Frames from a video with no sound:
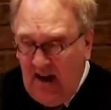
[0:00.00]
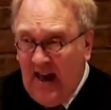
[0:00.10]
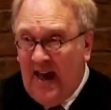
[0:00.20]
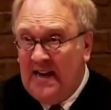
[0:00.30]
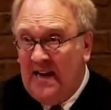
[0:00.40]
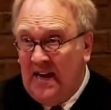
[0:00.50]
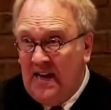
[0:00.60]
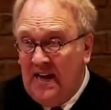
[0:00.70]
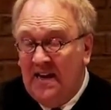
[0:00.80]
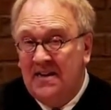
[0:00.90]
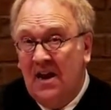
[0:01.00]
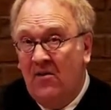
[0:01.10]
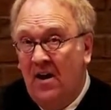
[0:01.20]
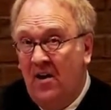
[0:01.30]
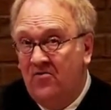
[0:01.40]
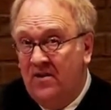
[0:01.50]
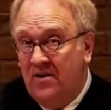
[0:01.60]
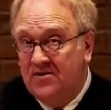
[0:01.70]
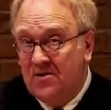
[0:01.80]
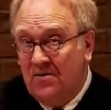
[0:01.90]
And he, now 100
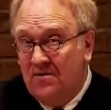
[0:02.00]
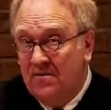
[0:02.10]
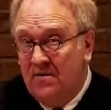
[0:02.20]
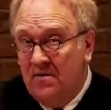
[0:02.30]
years old,